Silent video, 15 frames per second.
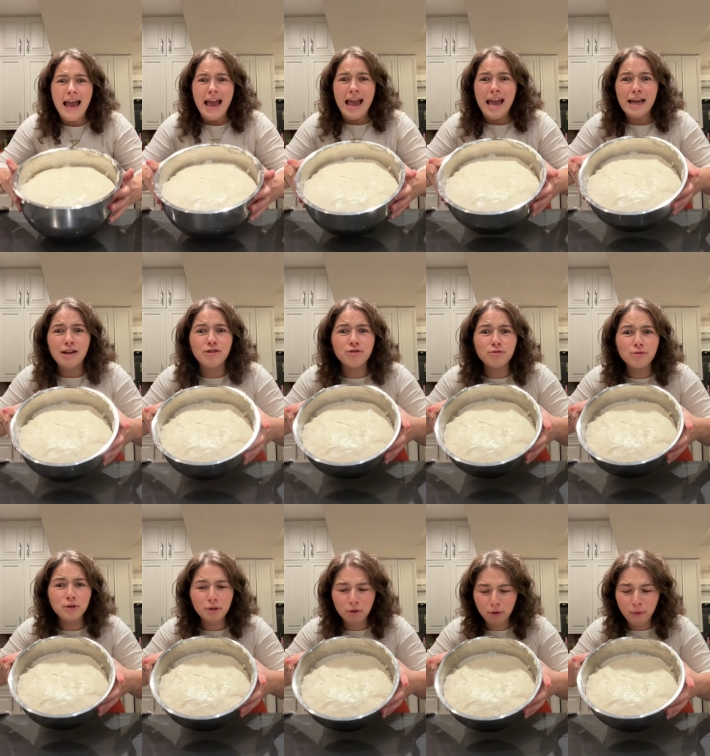It
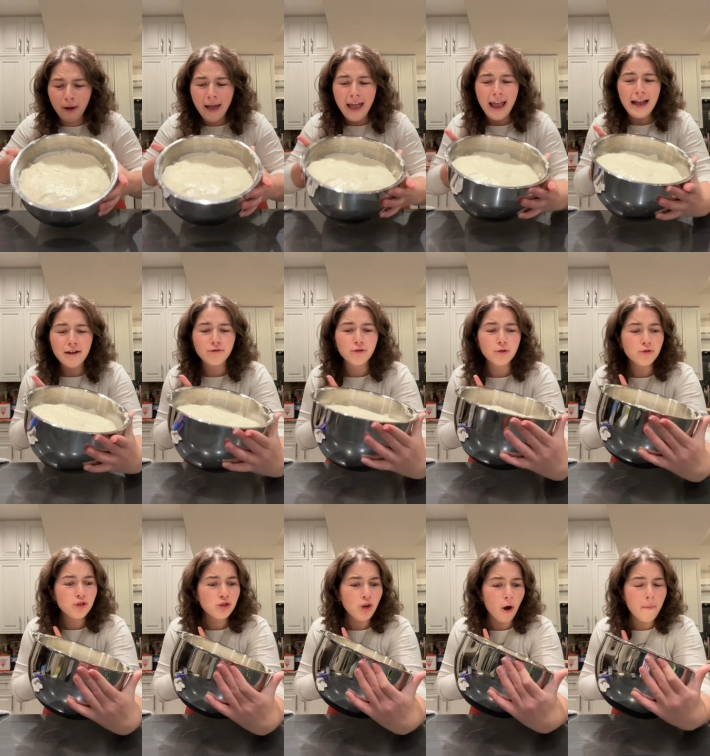grew. It grew
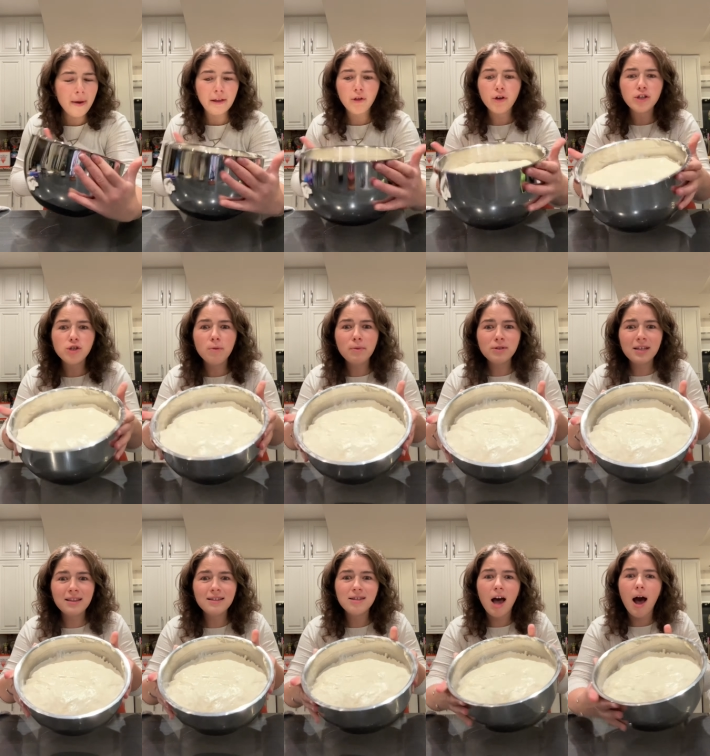so big. Look, it's almost at
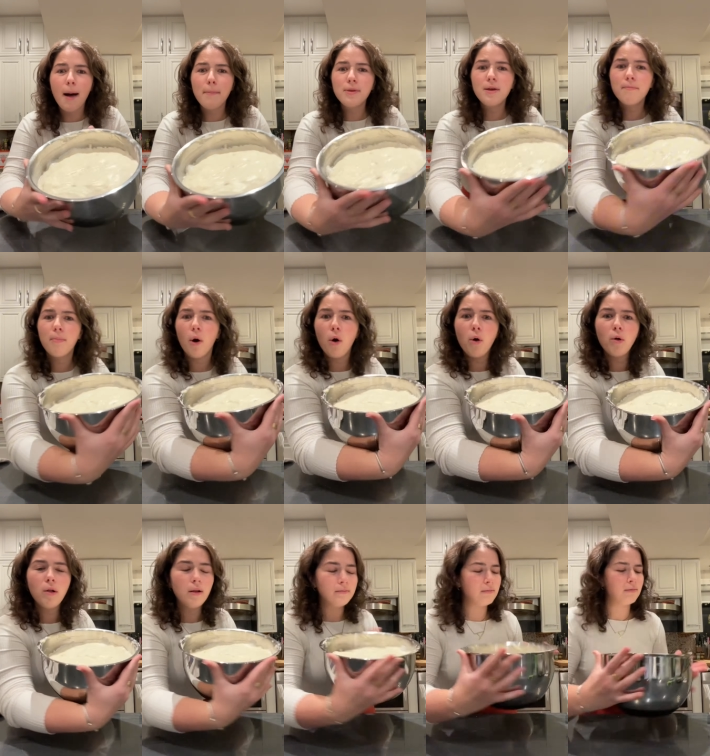the top of the bowl.